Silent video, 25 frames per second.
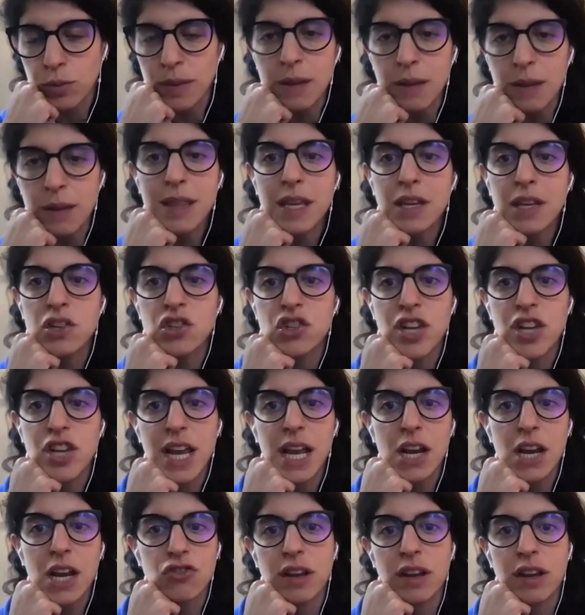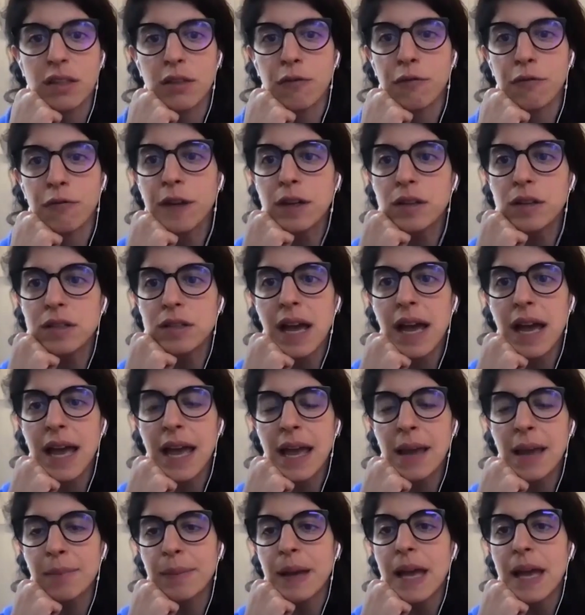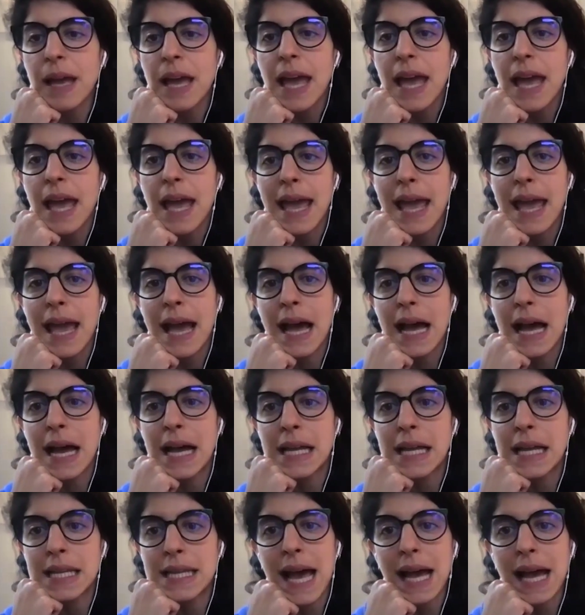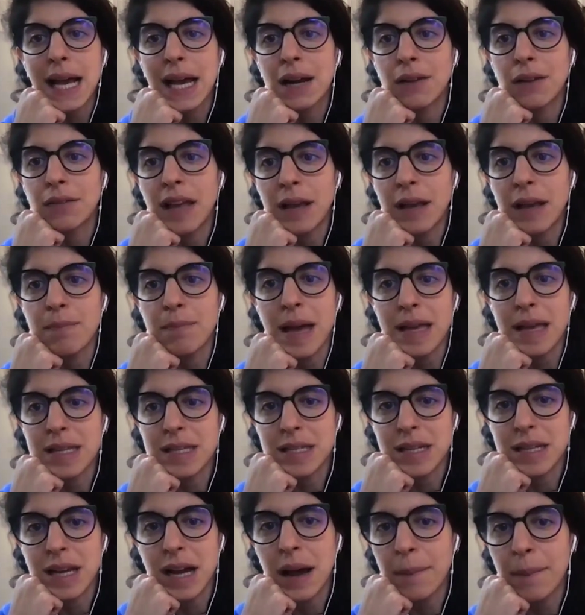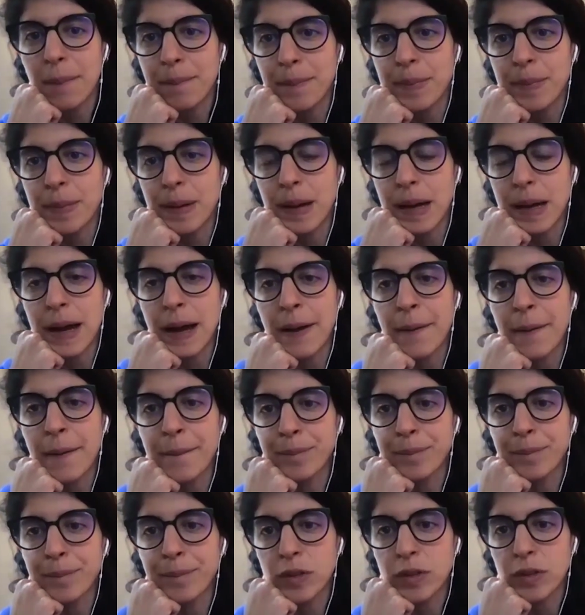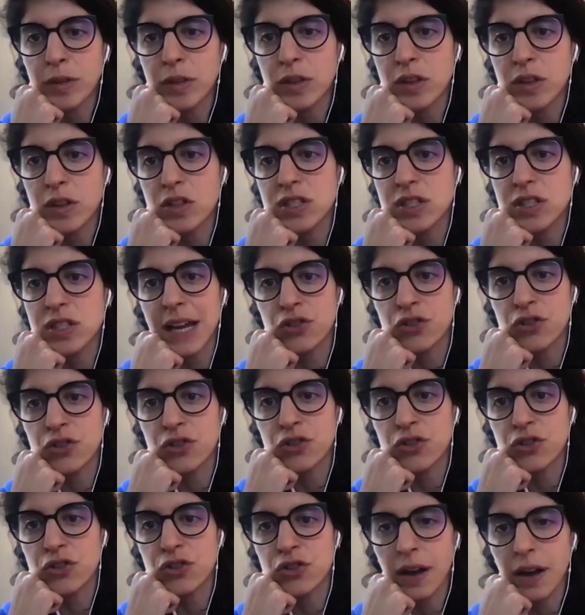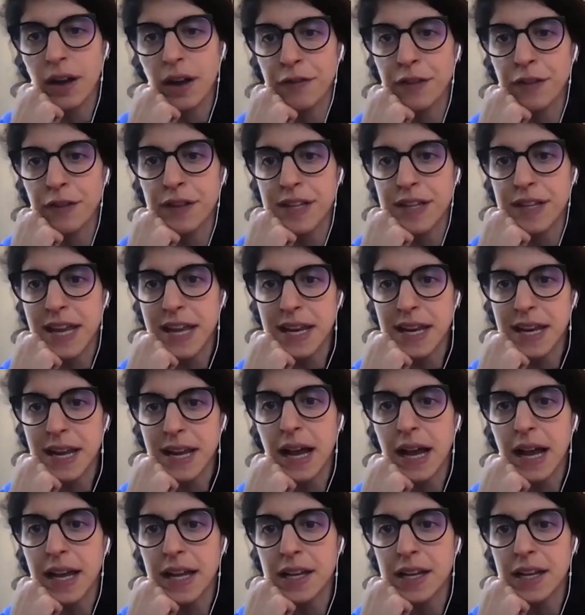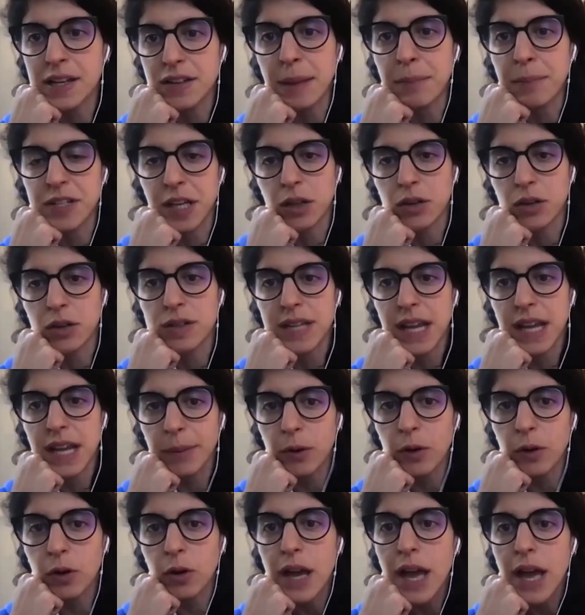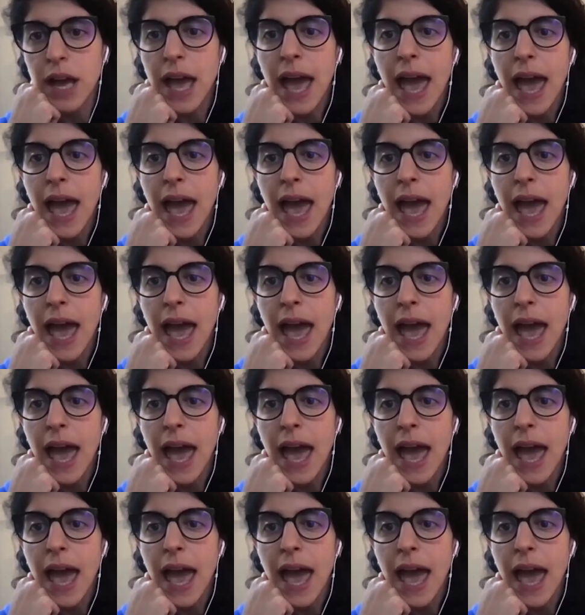Maybe they changed the field type, and that kind of messed up the scheduling of the data into that particular table.